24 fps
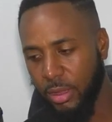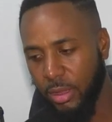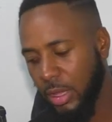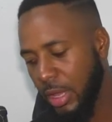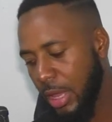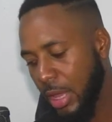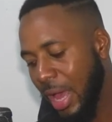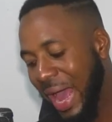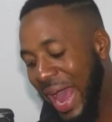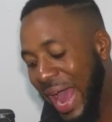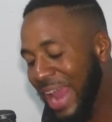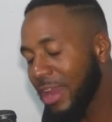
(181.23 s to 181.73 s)

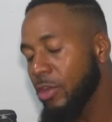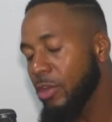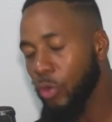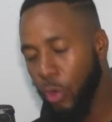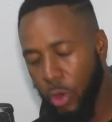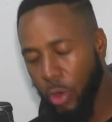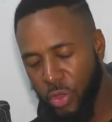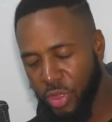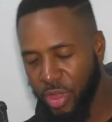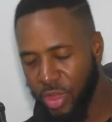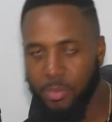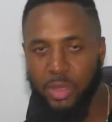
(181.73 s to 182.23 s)
I know
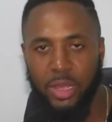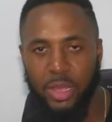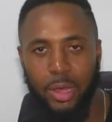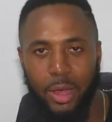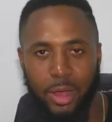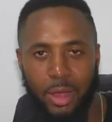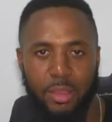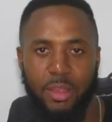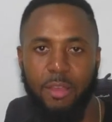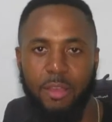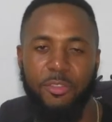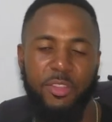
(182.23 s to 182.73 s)
them because
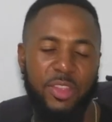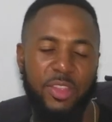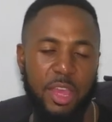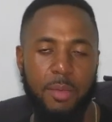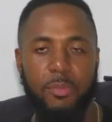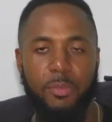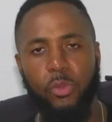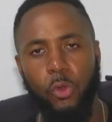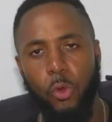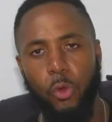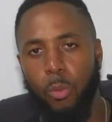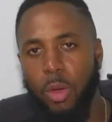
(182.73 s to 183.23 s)
of same
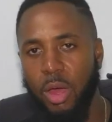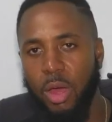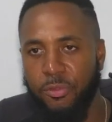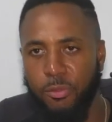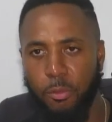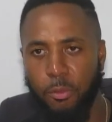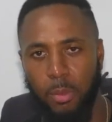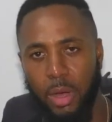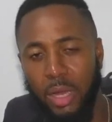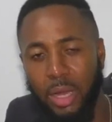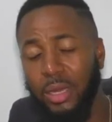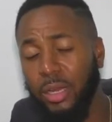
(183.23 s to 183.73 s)
schoolboy
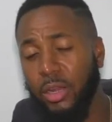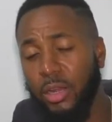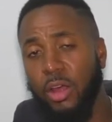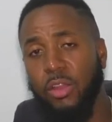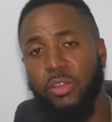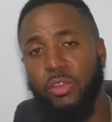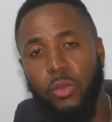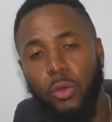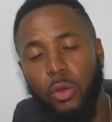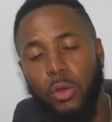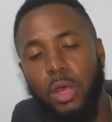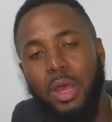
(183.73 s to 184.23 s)
football and
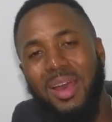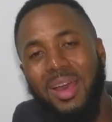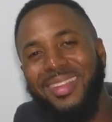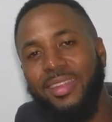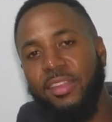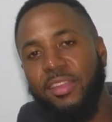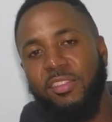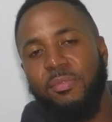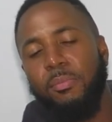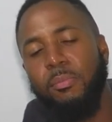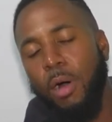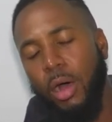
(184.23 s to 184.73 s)
also the
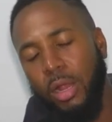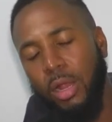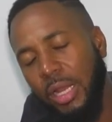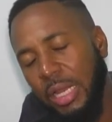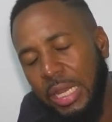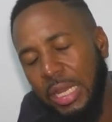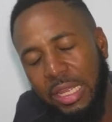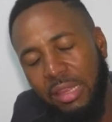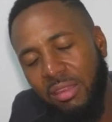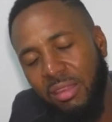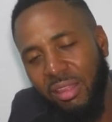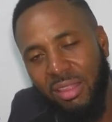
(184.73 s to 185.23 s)
smaller leagues
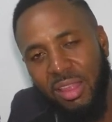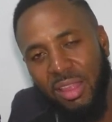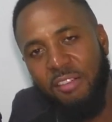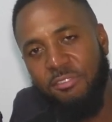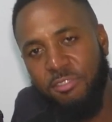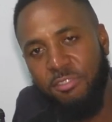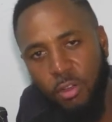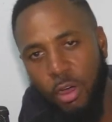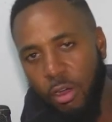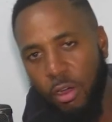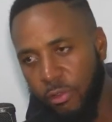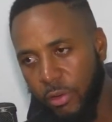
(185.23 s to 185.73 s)
that I've
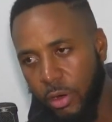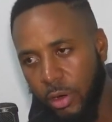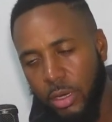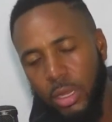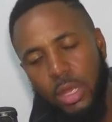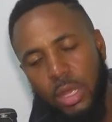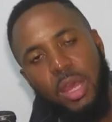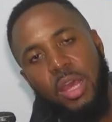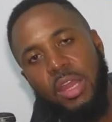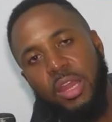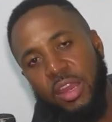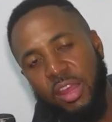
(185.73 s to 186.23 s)
covered.
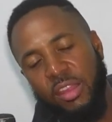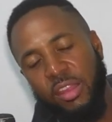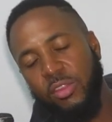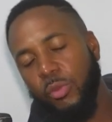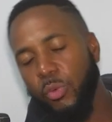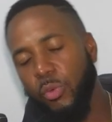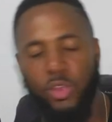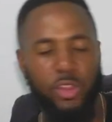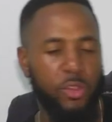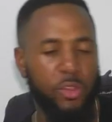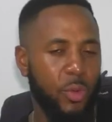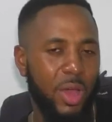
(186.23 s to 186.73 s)
That's the
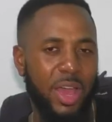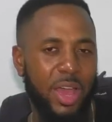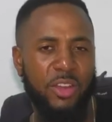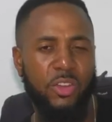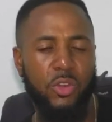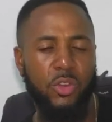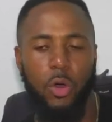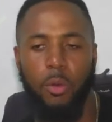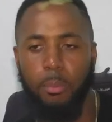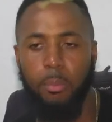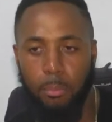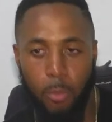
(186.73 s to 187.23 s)
reason why I know
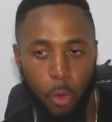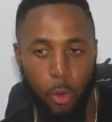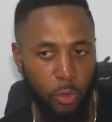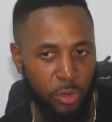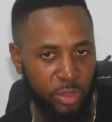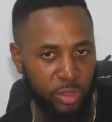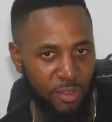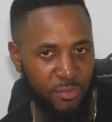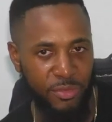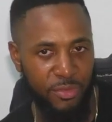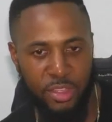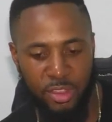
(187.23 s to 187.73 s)
most of
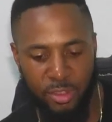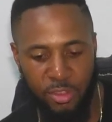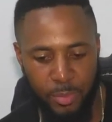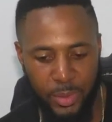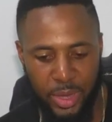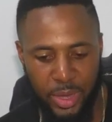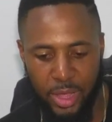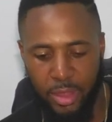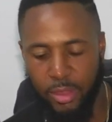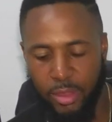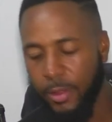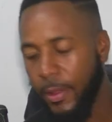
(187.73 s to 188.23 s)
these players.